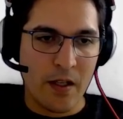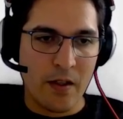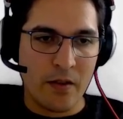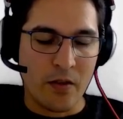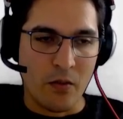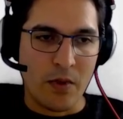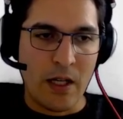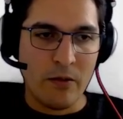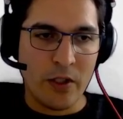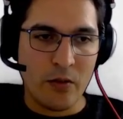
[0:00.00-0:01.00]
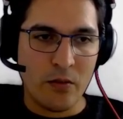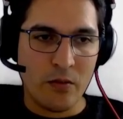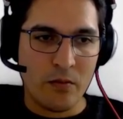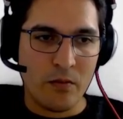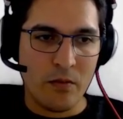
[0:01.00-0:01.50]
So now we need to
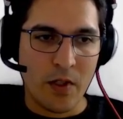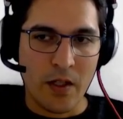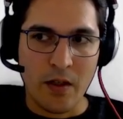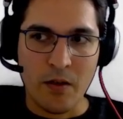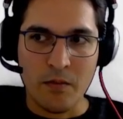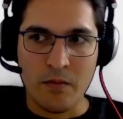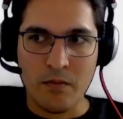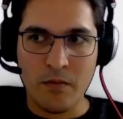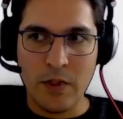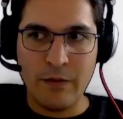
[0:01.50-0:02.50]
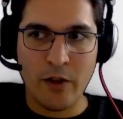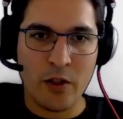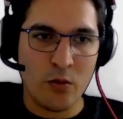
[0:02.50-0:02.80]
define